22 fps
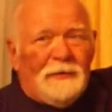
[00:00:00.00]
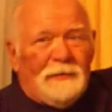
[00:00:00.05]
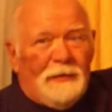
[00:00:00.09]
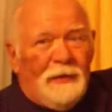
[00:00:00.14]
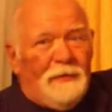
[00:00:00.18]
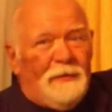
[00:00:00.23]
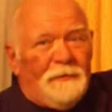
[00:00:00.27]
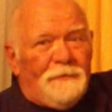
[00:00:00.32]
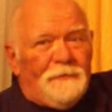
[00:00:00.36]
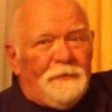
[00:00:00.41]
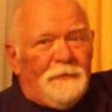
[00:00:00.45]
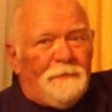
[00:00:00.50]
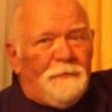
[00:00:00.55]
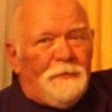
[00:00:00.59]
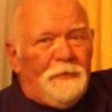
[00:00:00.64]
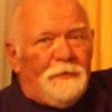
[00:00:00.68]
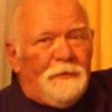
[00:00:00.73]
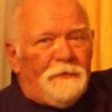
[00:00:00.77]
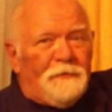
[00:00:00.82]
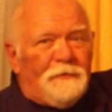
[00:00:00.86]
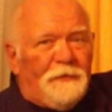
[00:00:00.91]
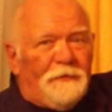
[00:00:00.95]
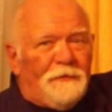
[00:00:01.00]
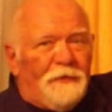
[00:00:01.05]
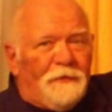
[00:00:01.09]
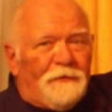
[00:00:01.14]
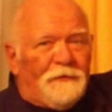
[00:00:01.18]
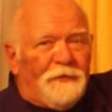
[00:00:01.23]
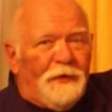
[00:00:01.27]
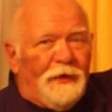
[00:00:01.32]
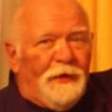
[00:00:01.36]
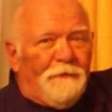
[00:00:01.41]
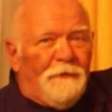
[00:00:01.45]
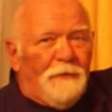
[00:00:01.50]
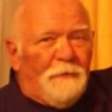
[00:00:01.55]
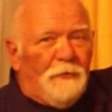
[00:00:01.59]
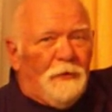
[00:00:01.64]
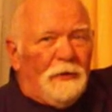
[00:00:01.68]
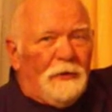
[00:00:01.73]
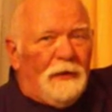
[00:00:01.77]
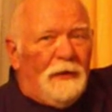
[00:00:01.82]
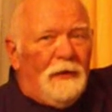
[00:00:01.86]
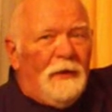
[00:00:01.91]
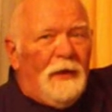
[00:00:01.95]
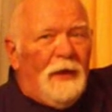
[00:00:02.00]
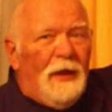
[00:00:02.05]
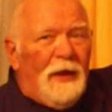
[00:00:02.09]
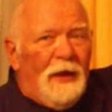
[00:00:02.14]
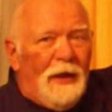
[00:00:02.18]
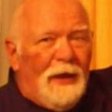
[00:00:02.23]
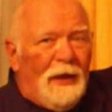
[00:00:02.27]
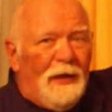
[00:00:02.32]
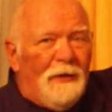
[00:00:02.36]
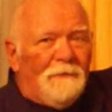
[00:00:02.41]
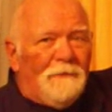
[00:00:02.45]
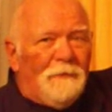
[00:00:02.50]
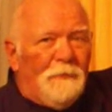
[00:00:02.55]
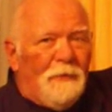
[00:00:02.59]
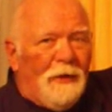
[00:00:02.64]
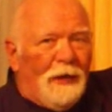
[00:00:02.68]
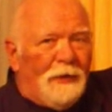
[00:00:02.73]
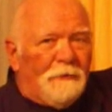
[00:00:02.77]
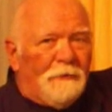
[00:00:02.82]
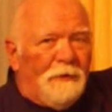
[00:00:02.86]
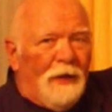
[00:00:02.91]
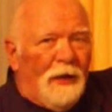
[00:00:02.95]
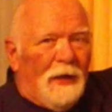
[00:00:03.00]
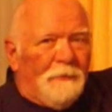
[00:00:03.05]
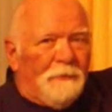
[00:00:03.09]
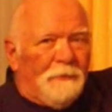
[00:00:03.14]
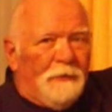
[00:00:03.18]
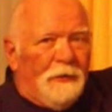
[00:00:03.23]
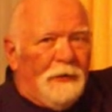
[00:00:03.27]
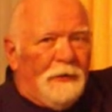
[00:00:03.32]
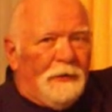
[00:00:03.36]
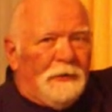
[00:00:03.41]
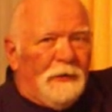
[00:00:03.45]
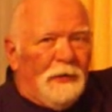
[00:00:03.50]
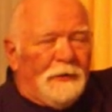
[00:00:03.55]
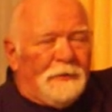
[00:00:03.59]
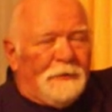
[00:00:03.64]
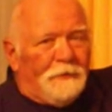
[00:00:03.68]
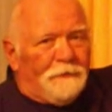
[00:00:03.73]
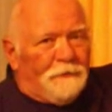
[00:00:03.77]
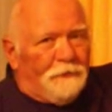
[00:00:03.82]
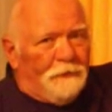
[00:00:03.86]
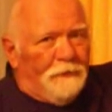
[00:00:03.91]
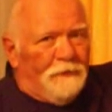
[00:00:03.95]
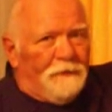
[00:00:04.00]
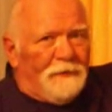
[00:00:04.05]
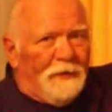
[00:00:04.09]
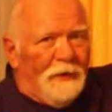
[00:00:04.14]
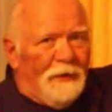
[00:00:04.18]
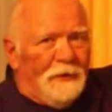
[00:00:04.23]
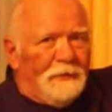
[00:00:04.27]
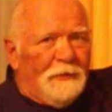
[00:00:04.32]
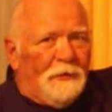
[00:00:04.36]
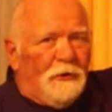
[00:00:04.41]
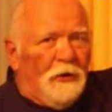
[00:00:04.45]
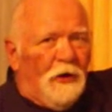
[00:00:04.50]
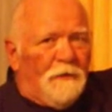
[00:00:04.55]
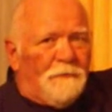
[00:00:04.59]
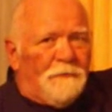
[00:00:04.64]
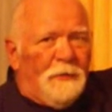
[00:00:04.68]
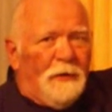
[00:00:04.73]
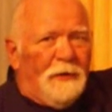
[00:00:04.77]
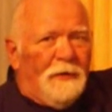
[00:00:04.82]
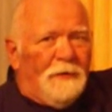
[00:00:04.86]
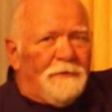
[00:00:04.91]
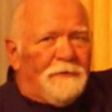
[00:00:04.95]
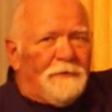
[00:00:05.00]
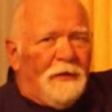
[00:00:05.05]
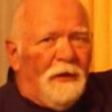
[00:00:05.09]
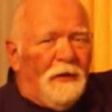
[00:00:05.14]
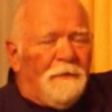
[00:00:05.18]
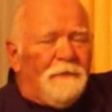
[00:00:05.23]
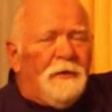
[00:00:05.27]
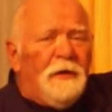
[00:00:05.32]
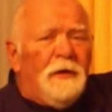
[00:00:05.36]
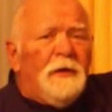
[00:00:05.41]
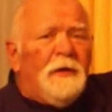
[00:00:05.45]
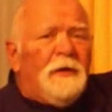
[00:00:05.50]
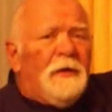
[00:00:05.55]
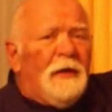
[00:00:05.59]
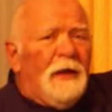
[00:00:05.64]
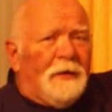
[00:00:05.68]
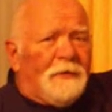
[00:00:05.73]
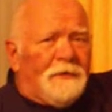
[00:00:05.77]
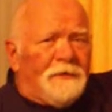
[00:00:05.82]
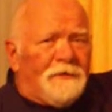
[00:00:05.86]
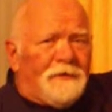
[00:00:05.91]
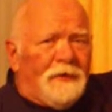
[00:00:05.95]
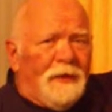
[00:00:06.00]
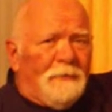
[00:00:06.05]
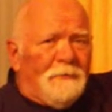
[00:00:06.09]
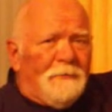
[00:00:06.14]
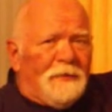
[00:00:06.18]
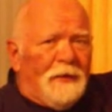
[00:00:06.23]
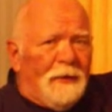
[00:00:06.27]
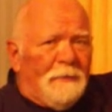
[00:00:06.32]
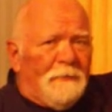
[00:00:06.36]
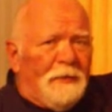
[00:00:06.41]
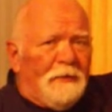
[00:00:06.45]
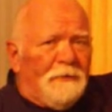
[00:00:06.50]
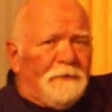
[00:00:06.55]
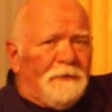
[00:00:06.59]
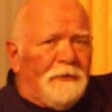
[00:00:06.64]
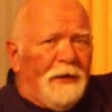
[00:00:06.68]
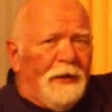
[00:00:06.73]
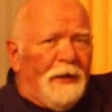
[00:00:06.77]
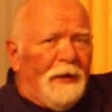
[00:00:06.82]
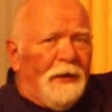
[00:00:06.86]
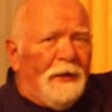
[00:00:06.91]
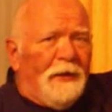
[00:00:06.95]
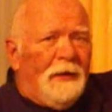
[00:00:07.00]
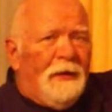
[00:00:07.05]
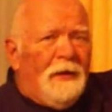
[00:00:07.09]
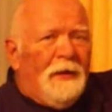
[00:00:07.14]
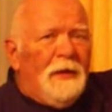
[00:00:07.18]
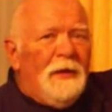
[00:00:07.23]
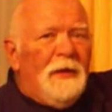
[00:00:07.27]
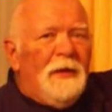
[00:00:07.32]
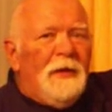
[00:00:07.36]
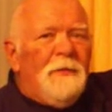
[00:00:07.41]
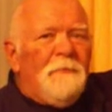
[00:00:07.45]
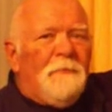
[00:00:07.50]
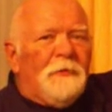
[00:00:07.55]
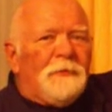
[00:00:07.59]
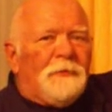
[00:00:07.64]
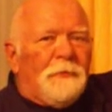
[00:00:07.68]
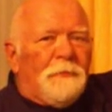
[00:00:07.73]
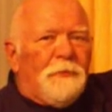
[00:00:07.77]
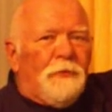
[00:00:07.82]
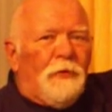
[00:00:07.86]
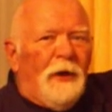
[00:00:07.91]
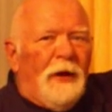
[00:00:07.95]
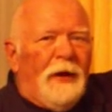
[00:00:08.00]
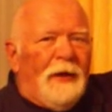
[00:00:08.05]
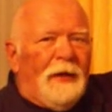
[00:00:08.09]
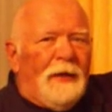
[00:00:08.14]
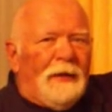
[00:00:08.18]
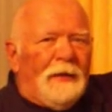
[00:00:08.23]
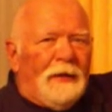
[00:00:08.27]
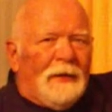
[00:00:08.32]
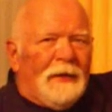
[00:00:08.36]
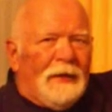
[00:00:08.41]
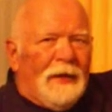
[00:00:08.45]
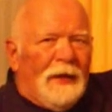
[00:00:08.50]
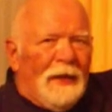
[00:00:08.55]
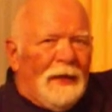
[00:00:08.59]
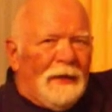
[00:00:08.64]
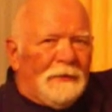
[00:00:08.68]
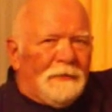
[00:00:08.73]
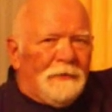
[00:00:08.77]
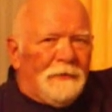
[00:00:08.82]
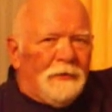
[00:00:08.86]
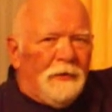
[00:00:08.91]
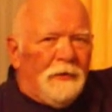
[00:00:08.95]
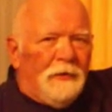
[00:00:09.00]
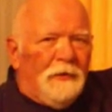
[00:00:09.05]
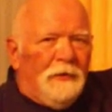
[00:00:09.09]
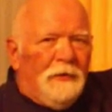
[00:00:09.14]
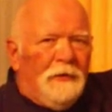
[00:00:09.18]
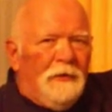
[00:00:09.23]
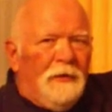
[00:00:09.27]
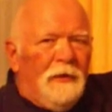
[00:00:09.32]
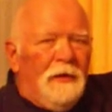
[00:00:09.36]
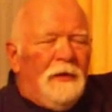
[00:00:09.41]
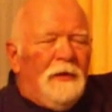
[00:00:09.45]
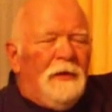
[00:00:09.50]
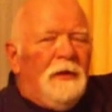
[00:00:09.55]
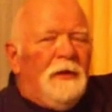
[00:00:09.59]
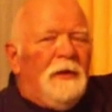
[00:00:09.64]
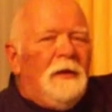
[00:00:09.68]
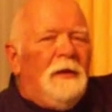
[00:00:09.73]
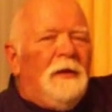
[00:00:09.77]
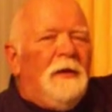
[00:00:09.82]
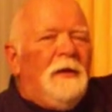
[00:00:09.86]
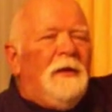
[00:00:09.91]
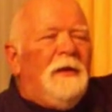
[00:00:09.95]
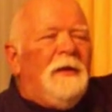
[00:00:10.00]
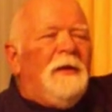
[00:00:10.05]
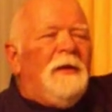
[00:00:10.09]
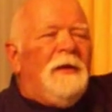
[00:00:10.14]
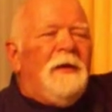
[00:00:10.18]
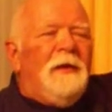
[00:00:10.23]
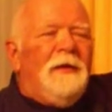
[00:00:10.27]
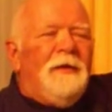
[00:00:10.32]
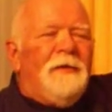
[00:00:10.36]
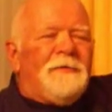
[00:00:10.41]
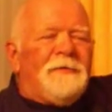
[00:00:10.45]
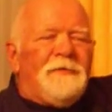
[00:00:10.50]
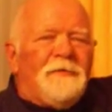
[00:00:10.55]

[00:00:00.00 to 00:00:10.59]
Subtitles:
as I've been suggesting everybody have, a battery-operated light that turns on and off by itself at the same time each day. But the praying candle is a